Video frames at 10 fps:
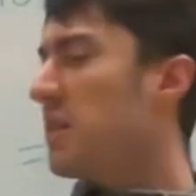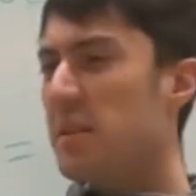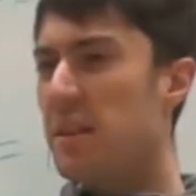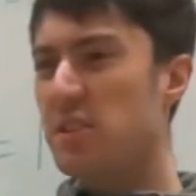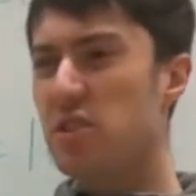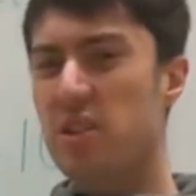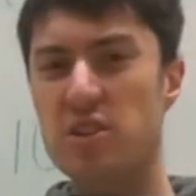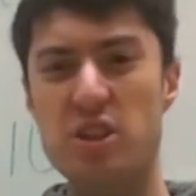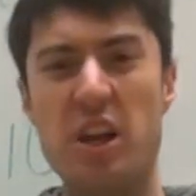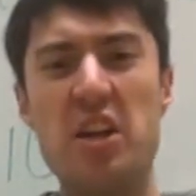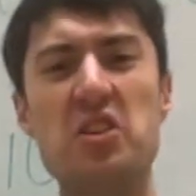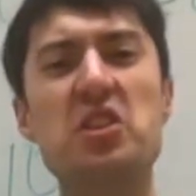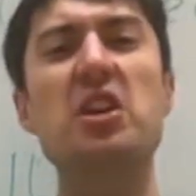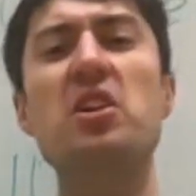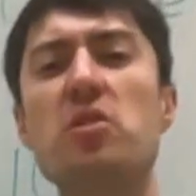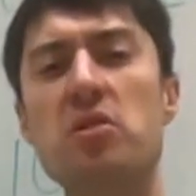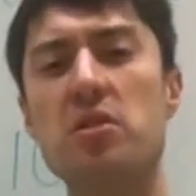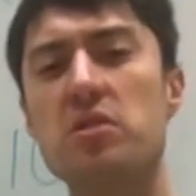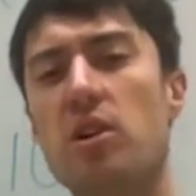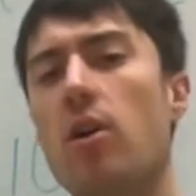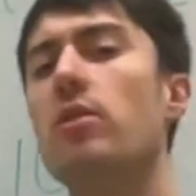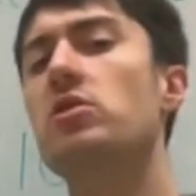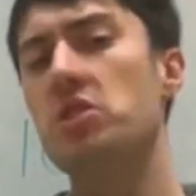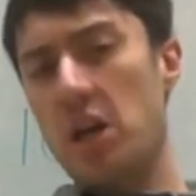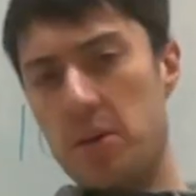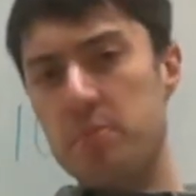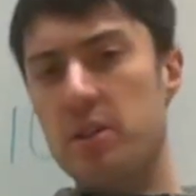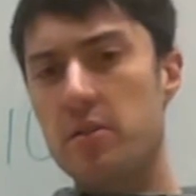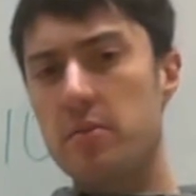that's such a little concept,